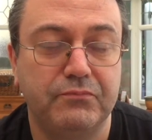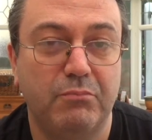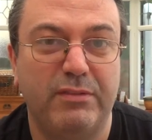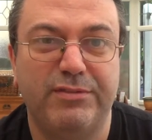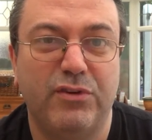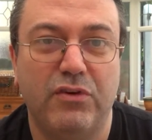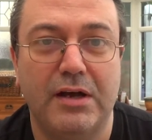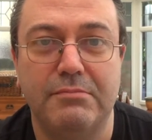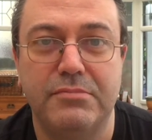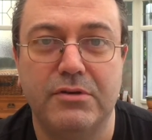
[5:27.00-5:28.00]
before
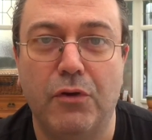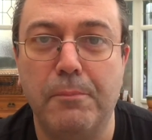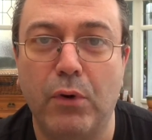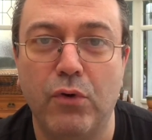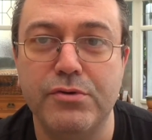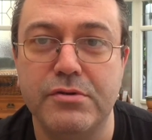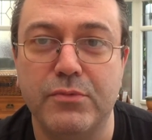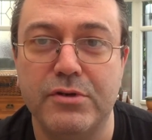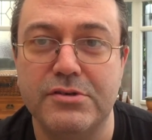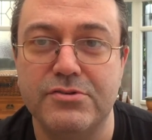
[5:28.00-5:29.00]
I got bored
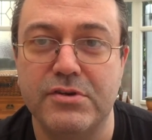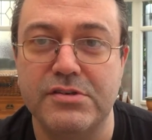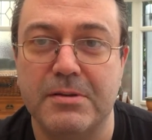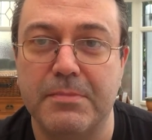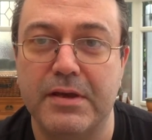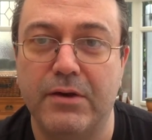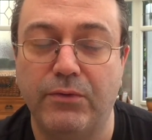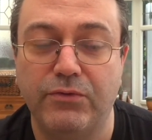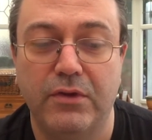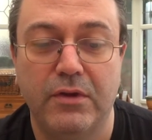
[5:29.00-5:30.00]
and wanted to drink something
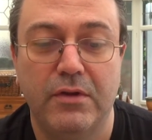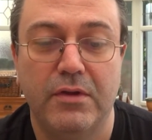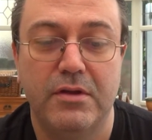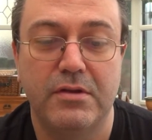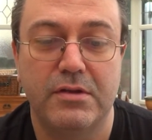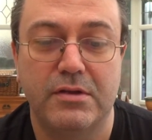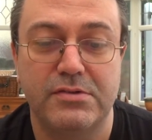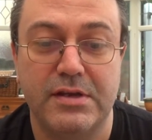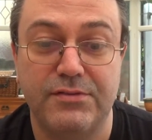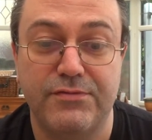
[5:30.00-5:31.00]
else,
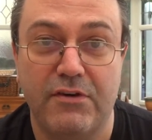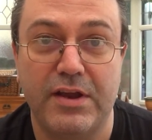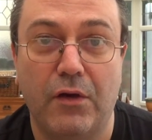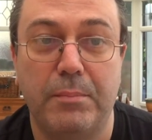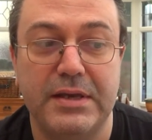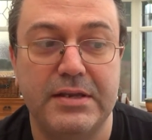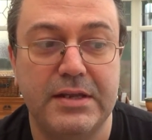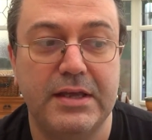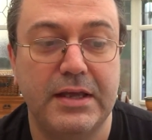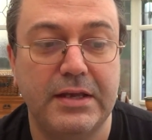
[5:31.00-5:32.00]
because it is very hoppy
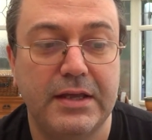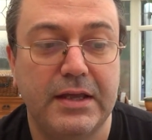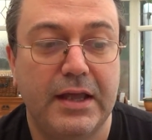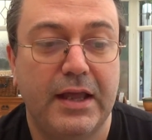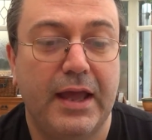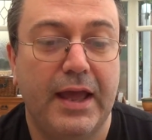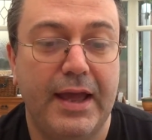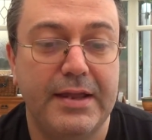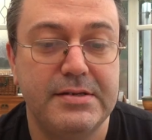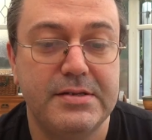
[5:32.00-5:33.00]
indeed,
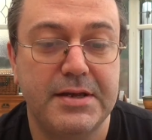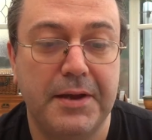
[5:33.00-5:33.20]
and